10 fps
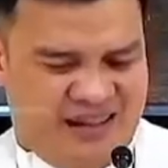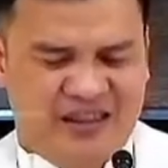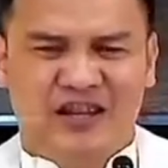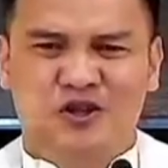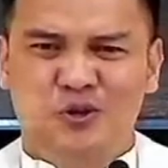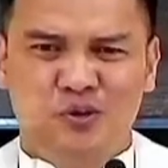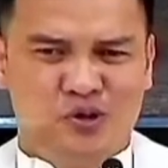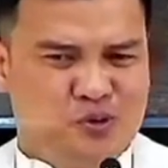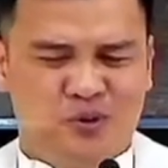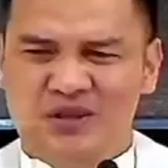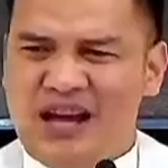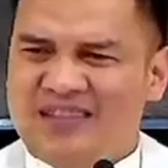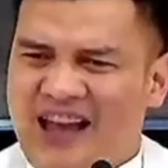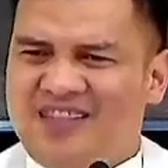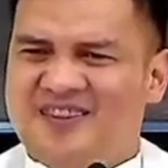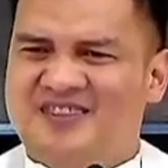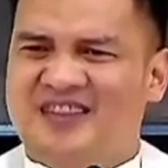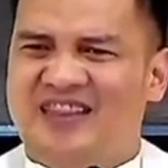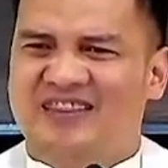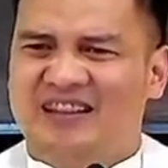and the Jews could not
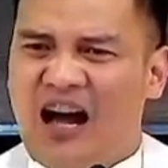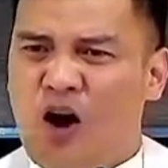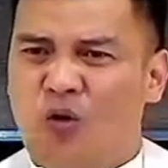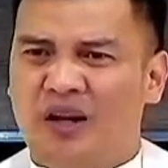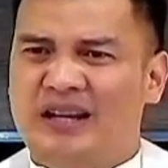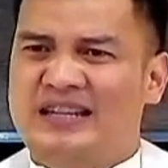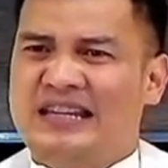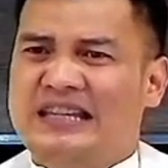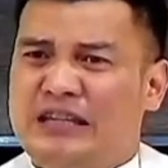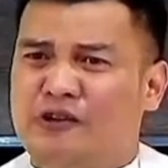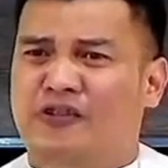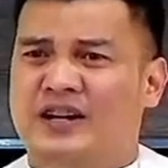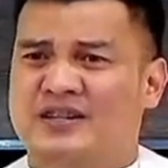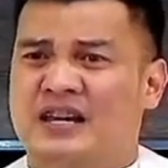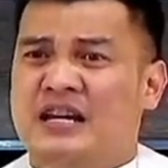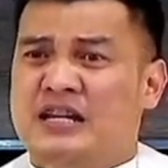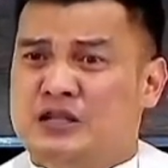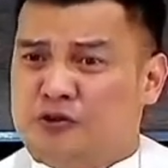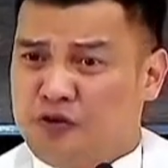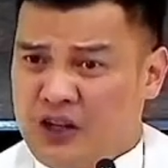understand that, how can he give us
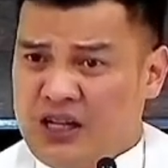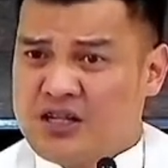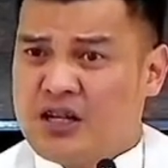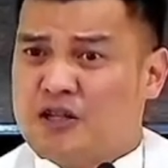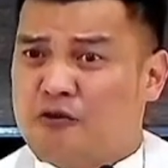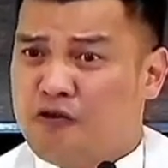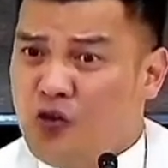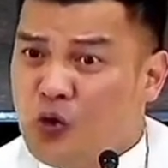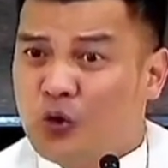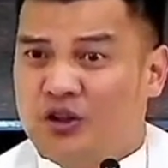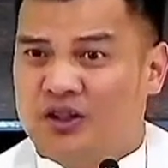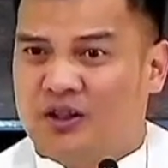his flesh as food?